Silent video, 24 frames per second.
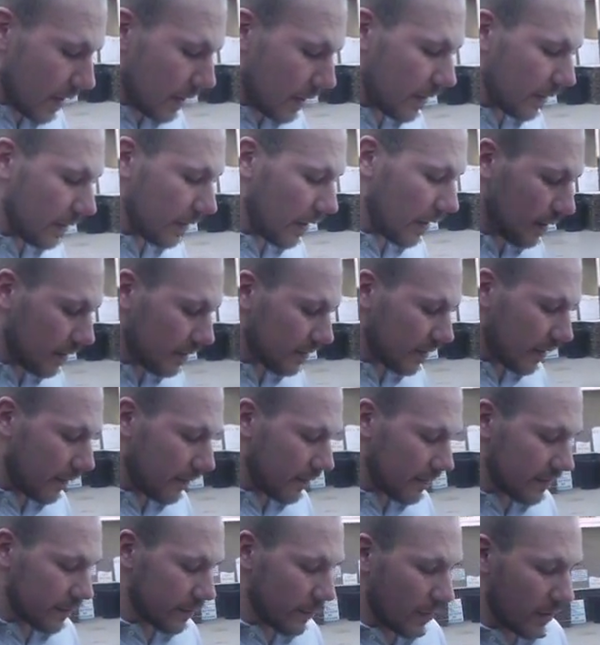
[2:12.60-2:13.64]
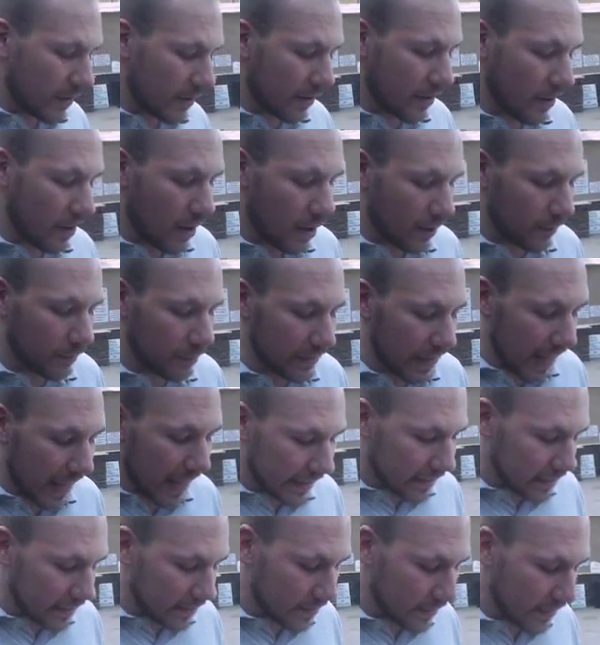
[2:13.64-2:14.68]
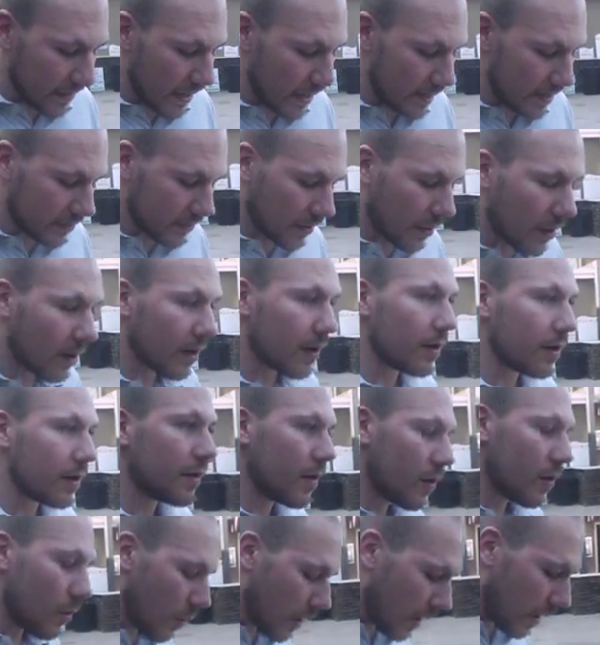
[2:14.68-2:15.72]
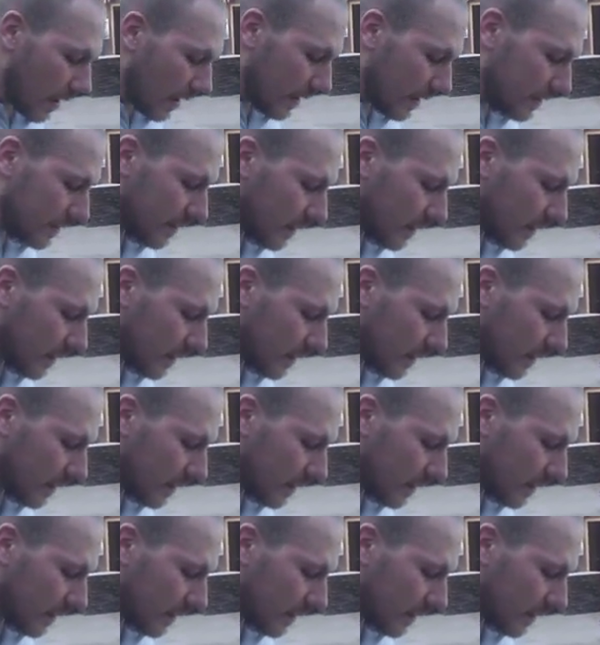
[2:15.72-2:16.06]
The lungs of a smoker are blackened and tarred, whereas